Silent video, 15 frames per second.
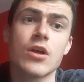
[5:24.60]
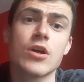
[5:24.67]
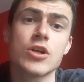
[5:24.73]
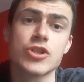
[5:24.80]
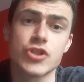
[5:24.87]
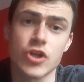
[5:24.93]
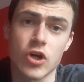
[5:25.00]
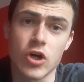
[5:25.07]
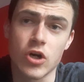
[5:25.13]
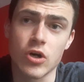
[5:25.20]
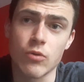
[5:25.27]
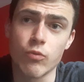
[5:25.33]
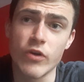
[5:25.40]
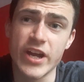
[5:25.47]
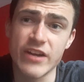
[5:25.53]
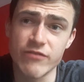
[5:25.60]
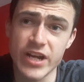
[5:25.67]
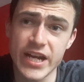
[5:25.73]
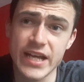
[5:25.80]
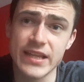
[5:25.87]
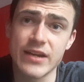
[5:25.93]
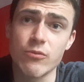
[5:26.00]
So
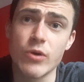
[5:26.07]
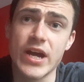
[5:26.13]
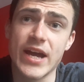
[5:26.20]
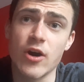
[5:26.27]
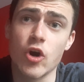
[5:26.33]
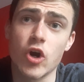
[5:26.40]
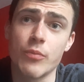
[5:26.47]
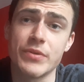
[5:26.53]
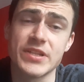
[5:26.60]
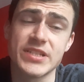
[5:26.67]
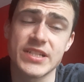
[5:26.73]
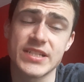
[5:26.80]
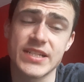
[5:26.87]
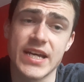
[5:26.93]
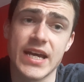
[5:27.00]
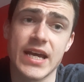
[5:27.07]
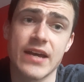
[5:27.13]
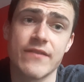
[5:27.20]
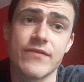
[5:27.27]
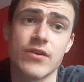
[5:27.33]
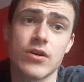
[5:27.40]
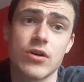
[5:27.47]
we're hoping to
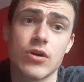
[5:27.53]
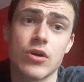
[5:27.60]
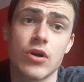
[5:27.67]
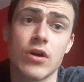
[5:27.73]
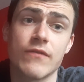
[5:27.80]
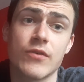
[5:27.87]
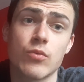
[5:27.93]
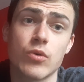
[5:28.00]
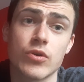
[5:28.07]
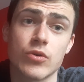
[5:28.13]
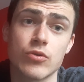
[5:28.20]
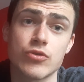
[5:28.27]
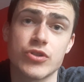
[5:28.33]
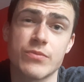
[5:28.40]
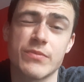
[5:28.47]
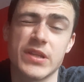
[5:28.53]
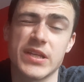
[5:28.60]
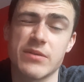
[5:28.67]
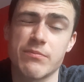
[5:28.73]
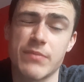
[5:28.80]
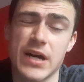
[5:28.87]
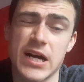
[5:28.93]
save over £100
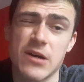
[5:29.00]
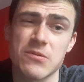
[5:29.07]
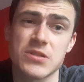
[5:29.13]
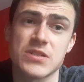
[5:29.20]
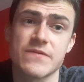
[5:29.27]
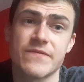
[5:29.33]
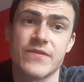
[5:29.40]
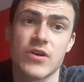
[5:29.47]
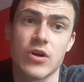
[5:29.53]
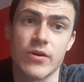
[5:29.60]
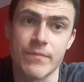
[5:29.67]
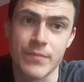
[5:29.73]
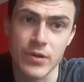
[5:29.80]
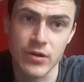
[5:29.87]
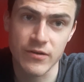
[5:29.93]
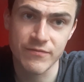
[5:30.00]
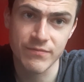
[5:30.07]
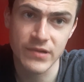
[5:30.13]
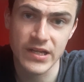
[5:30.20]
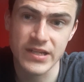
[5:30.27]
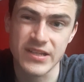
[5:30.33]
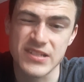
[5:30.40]
million for both
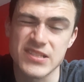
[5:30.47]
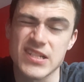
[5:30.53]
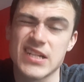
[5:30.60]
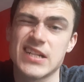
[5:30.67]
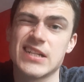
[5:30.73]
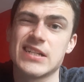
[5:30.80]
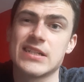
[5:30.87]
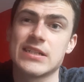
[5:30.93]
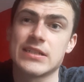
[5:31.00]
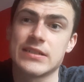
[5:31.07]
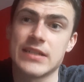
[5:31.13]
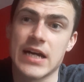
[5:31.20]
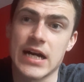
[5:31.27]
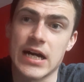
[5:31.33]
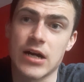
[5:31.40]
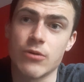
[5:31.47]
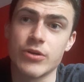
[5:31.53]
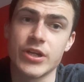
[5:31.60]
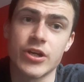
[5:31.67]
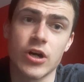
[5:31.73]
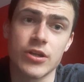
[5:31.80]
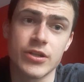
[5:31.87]
players. Now, you
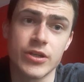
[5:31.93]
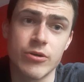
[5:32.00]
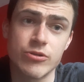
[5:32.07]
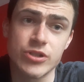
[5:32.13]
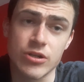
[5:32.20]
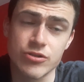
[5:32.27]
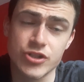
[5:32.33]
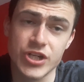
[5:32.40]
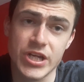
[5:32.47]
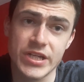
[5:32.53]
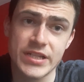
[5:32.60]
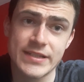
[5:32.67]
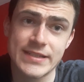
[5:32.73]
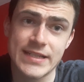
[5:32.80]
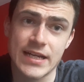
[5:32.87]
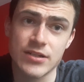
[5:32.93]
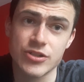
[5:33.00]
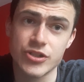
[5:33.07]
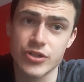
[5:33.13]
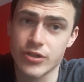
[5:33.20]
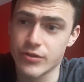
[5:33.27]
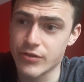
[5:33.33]
know the news on Jadon
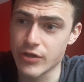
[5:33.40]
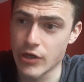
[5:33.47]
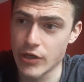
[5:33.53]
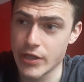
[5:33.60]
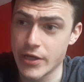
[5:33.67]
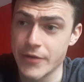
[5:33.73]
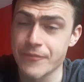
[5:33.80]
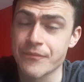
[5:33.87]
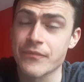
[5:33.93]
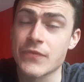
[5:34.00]
Sancho, don't you?